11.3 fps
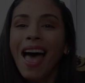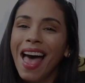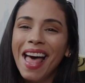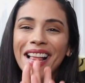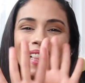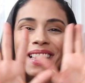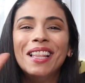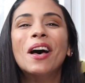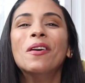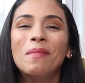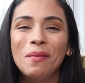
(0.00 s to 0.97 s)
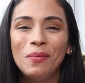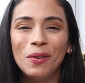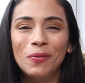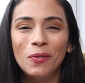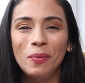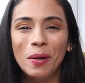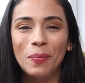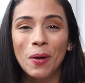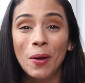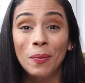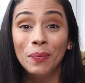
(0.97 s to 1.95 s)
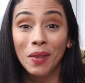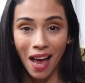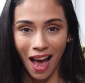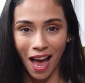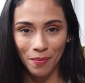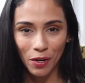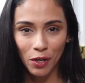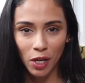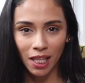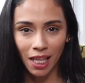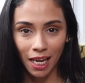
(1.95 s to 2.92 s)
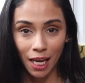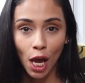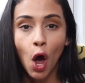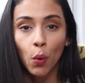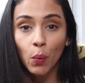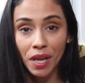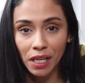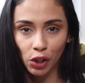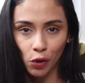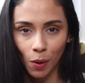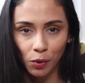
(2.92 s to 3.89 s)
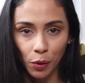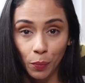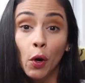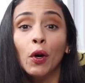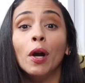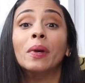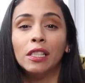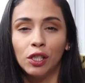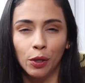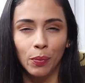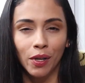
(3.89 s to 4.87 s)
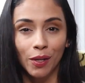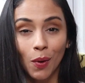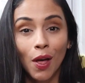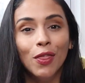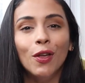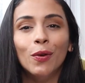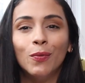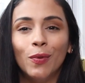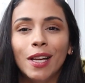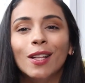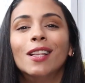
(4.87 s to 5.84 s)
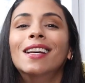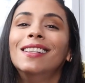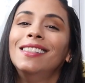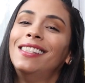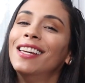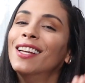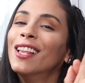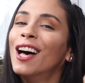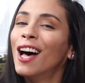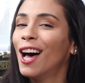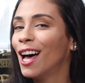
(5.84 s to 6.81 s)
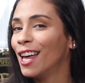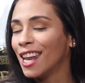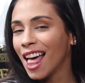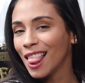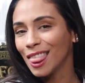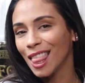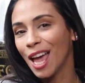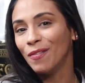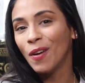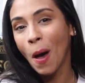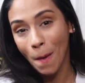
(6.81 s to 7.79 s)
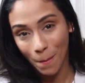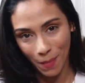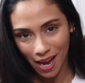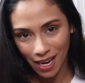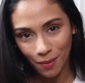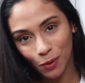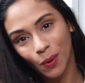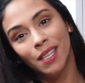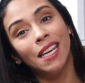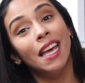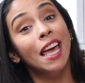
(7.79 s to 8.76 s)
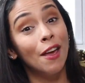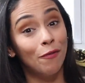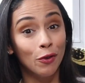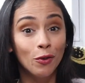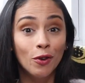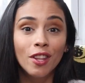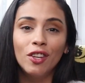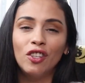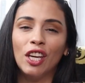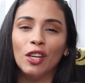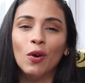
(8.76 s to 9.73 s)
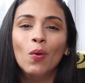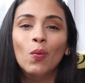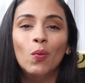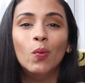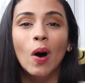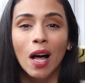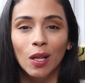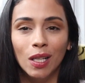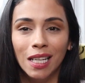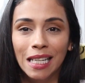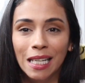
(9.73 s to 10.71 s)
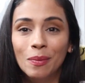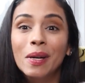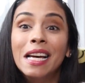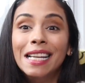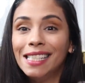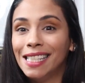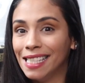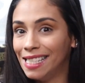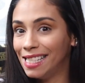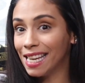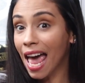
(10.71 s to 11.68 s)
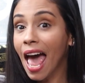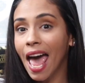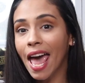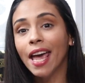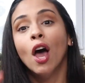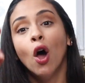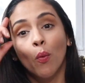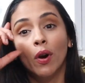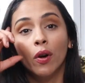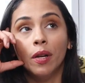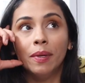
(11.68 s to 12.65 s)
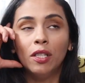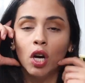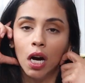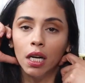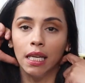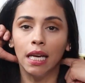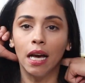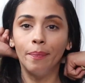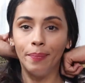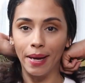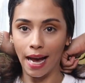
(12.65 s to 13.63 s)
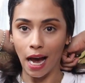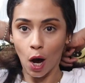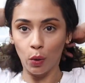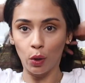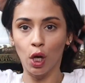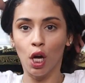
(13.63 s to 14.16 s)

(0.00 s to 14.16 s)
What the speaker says: Hello, my beautiful people. I'm your green lady. We interrupt your programming to bring you the real deal on life. My name's Wendy. If you're new to the channel, welcome. Today, we're going to be talking about